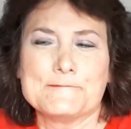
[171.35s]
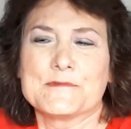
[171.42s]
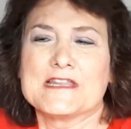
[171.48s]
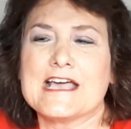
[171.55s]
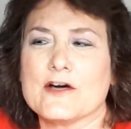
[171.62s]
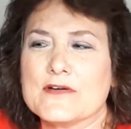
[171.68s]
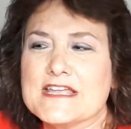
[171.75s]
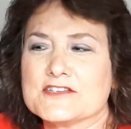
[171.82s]

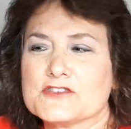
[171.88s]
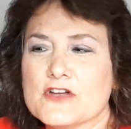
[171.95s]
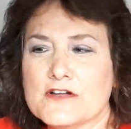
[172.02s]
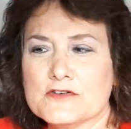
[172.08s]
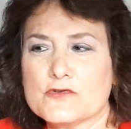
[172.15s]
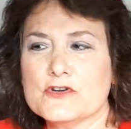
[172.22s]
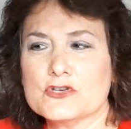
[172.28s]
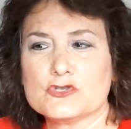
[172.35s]
Now, it's
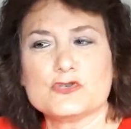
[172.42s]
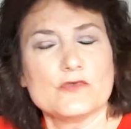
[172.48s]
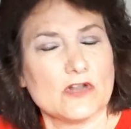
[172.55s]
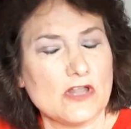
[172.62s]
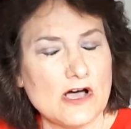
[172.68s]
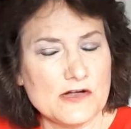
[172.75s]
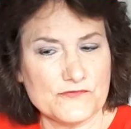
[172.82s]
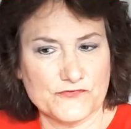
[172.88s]
not going to do a
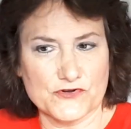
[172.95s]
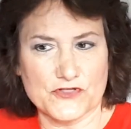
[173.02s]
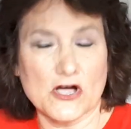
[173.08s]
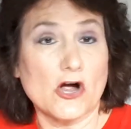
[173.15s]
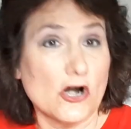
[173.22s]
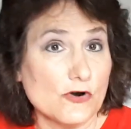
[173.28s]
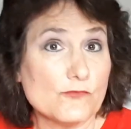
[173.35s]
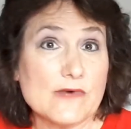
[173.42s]
lot for the
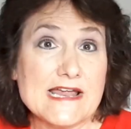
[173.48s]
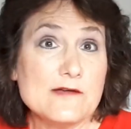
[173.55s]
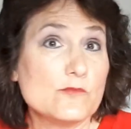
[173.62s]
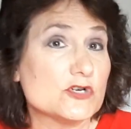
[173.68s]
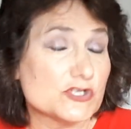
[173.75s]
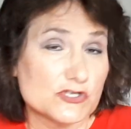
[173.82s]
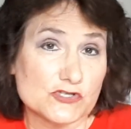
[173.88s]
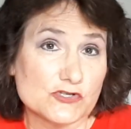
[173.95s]
heart rate,
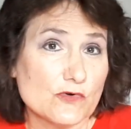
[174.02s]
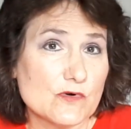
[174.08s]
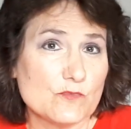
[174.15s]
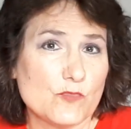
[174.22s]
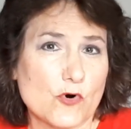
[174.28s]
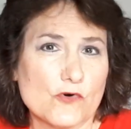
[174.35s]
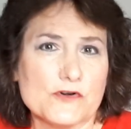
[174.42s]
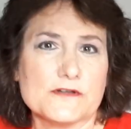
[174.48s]
which is so
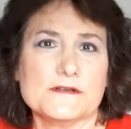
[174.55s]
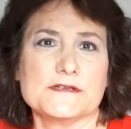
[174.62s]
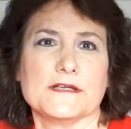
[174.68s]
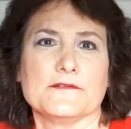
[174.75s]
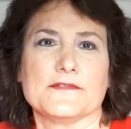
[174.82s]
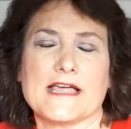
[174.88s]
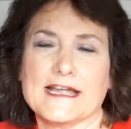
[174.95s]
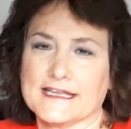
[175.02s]
important.
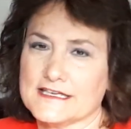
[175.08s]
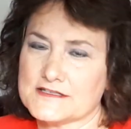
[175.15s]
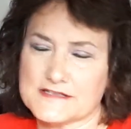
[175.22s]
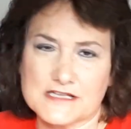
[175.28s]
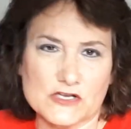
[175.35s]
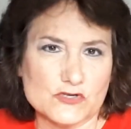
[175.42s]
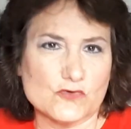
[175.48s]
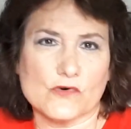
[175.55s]
That gets
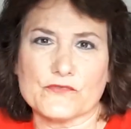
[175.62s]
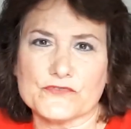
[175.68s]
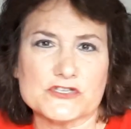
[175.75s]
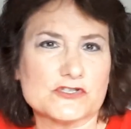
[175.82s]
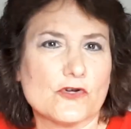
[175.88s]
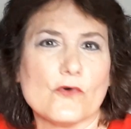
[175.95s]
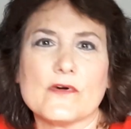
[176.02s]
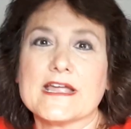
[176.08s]
the
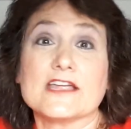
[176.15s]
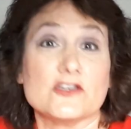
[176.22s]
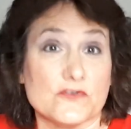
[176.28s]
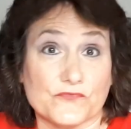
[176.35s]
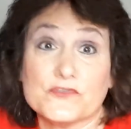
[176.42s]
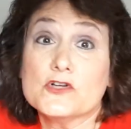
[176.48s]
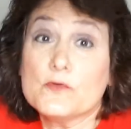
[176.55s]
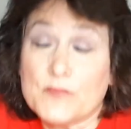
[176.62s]
endorphins going and you
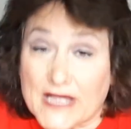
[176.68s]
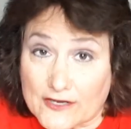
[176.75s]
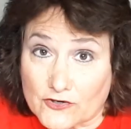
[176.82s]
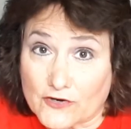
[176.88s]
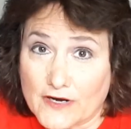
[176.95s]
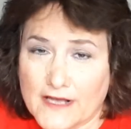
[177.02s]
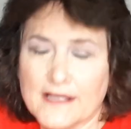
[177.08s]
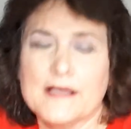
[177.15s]
feel
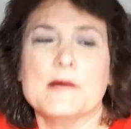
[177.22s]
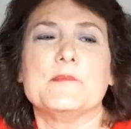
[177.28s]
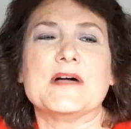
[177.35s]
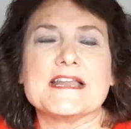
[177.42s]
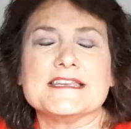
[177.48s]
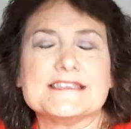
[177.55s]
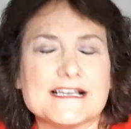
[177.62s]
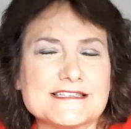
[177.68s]
better, but
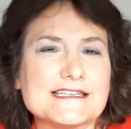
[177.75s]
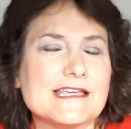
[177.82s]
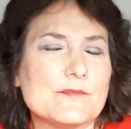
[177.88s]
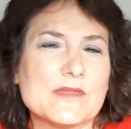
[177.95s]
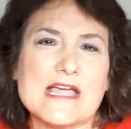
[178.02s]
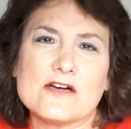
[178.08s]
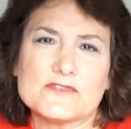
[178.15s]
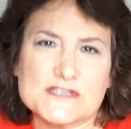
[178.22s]
it does get
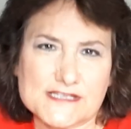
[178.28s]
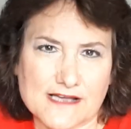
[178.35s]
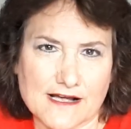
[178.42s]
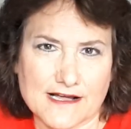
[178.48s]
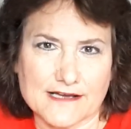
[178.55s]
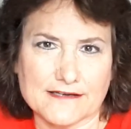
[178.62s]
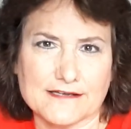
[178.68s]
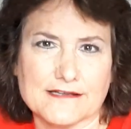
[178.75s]
me
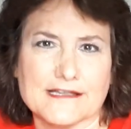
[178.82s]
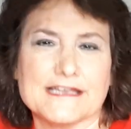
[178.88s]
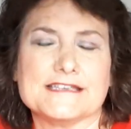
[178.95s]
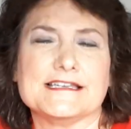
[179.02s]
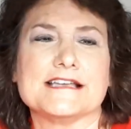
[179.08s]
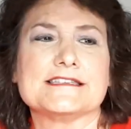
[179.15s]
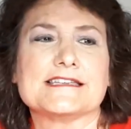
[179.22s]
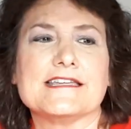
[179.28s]
outside. It
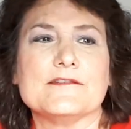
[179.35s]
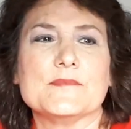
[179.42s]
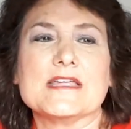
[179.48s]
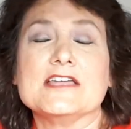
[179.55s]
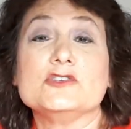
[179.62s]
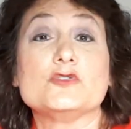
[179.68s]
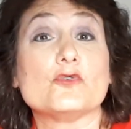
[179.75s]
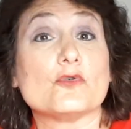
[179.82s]
does get me
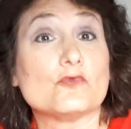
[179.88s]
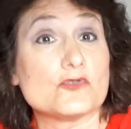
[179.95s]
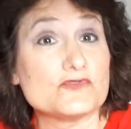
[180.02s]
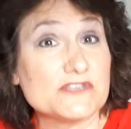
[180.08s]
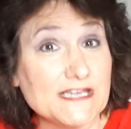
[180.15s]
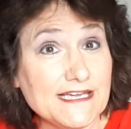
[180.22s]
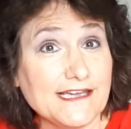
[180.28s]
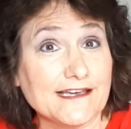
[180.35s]
into a
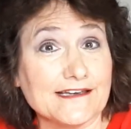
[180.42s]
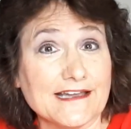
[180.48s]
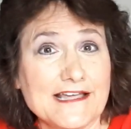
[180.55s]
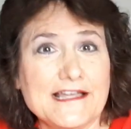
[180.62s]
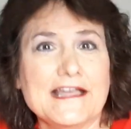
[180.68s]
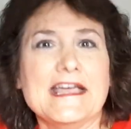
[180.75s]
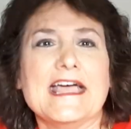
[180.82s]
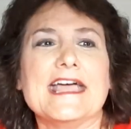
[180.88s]
routine,
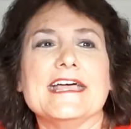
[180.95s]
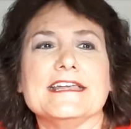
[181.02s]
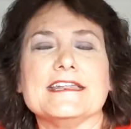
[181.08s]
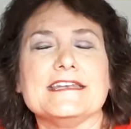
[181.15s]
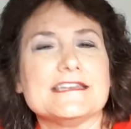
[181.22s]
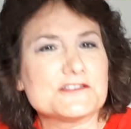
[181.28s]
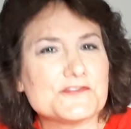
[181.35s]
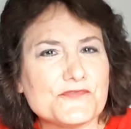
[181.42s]
and
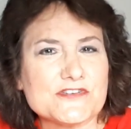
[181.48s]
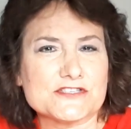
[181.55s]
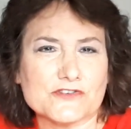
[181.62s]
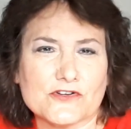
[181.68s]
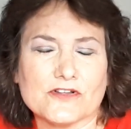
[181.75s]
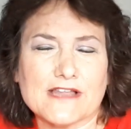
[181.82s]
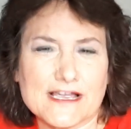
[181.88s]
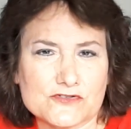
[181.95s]
it
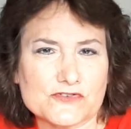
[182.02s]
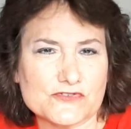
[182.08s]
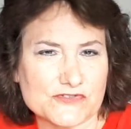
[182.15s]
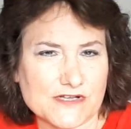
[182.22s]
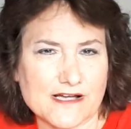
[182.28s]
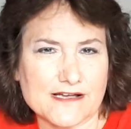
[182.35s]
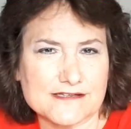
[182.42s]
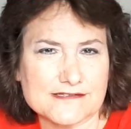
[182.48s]
physical
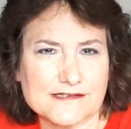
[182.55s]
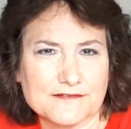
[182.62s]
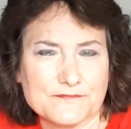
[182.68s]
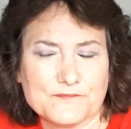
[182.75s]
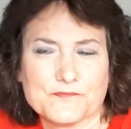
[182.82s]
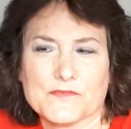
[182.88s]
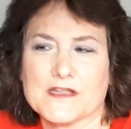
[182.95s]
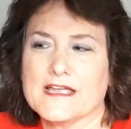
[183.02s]
exercise.
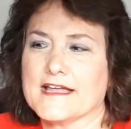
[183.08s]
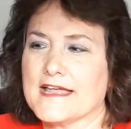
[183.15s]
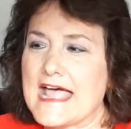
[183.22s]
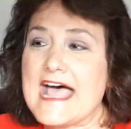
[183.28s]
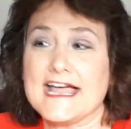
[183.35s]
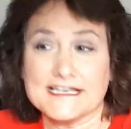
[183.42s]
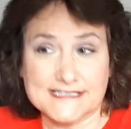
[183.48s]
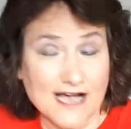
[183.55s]
And
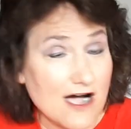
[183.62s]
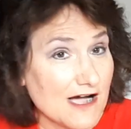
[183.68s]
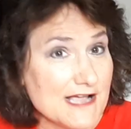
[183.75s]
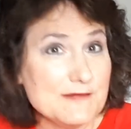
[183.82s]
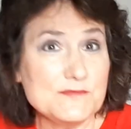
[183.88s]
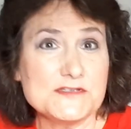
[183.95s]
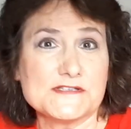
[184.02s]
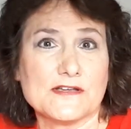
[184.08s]
at
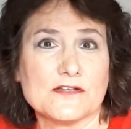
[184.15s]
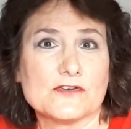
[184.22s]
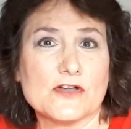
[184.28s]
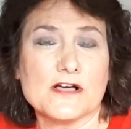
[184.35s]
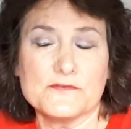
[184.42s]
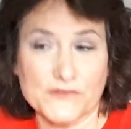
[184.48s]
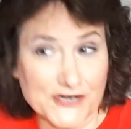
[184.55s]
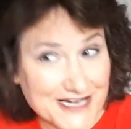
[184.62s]
times,
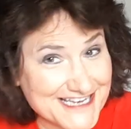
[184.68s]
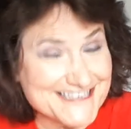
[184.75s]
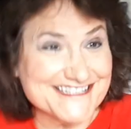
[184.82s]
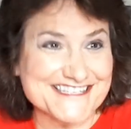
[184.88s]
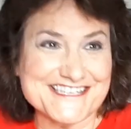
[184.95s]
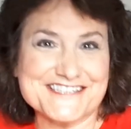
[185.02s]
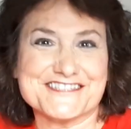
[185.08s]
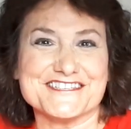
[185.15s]
not very
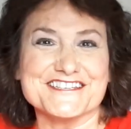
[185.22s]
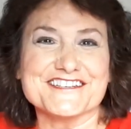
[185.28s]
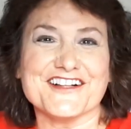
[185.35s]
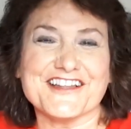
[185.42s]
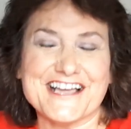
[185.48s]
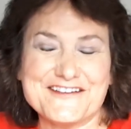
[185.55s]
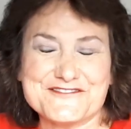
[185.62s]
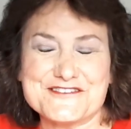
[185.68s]
consistent, I'll
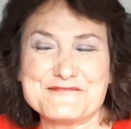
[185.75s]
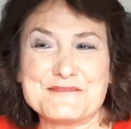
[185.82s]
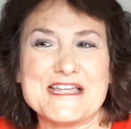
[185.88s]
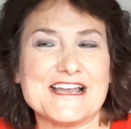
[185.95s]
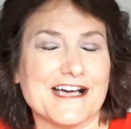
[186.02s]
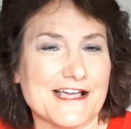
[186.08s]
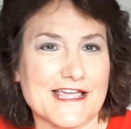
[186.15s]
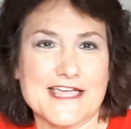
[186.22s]
have to
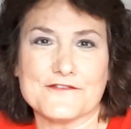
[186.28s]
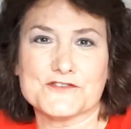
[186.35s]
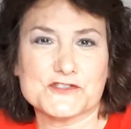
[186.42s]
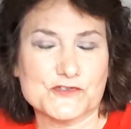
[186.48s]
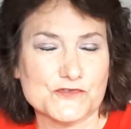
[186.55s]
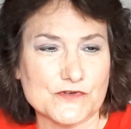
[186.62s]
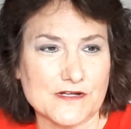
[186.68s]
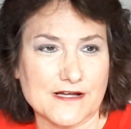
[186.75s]
admit, I have
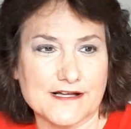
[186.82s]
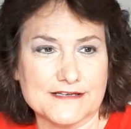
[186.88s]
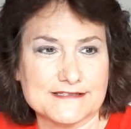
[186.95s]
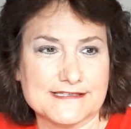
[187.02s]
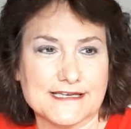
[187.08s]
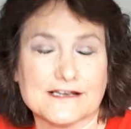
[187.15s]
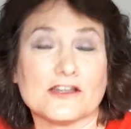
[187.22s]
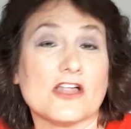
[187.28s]

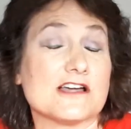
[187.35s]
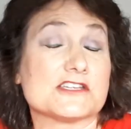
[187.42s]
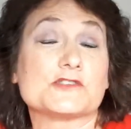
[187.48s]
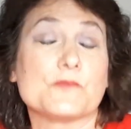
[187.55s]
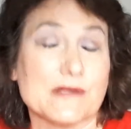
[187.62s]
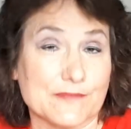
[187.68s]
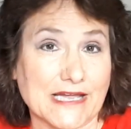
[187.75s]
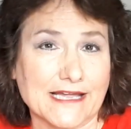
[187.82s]
did a lot of
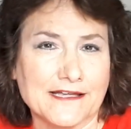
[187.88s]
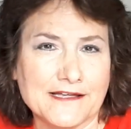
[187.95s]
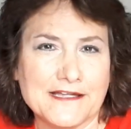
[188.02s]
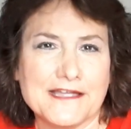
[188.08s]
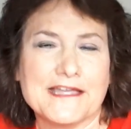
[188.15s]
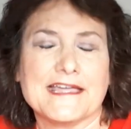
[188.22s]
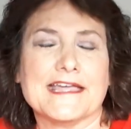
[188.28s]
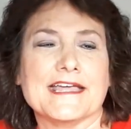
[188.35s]
swimming,
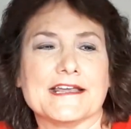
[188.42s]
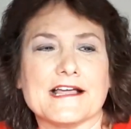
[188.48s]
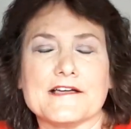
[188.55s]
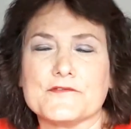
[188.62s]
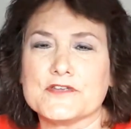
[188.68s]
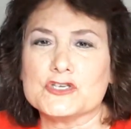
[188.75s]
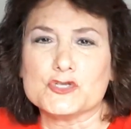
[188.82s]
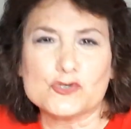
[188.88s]
and
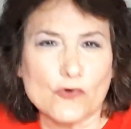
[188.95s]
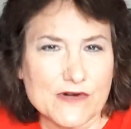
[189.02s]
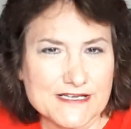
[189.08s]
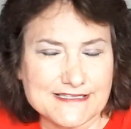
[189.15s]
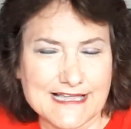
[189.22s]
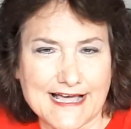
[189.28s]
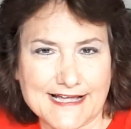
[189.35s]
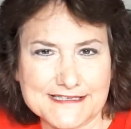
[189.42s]
I've
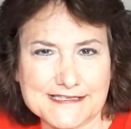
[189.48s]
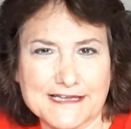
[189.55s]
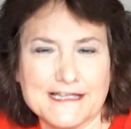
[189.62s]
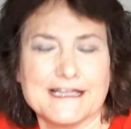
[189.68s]
enjoyed that.